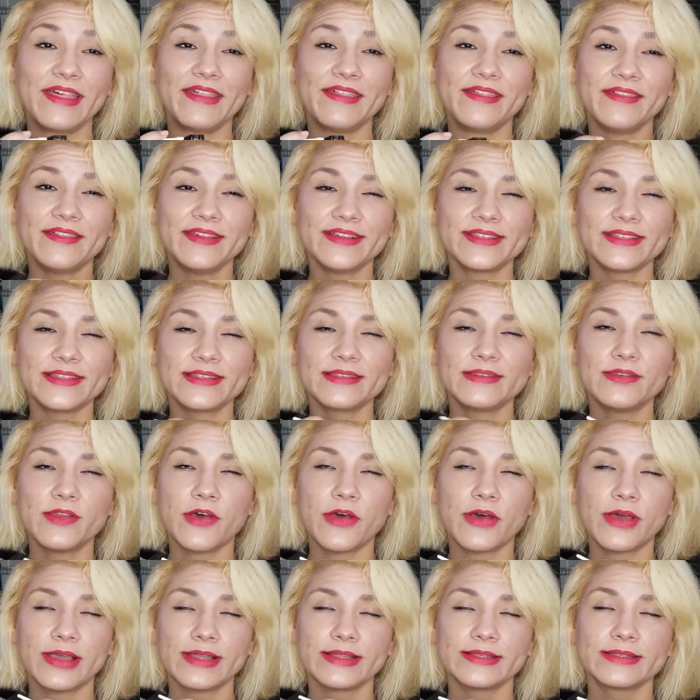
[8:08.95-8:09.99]
This is
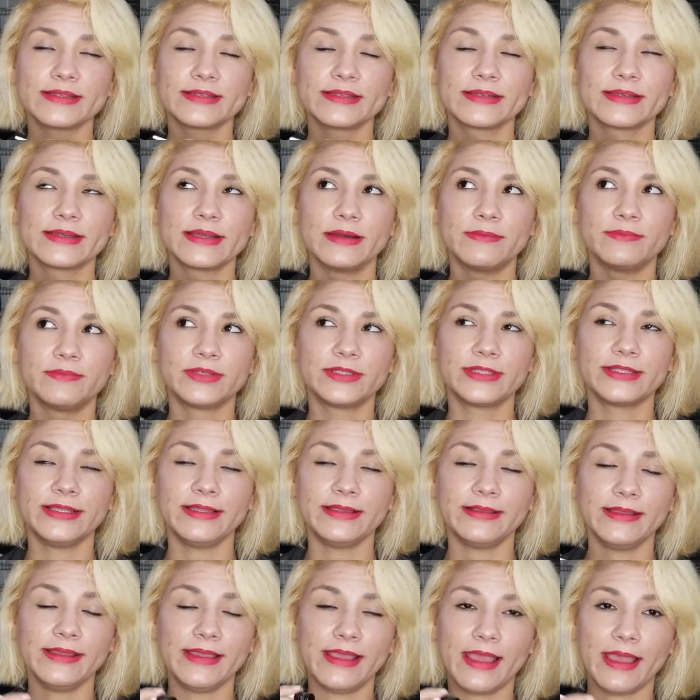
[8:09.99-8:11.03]
not
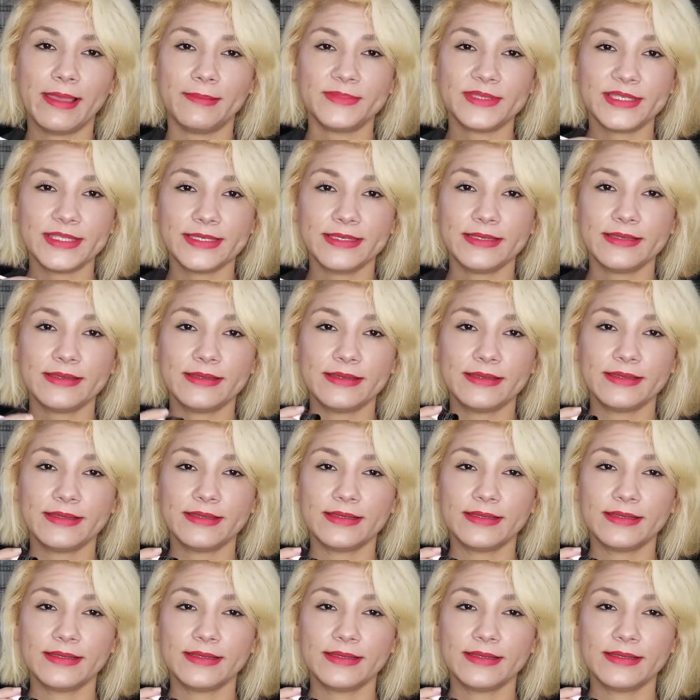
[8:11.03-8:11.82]
completely empty.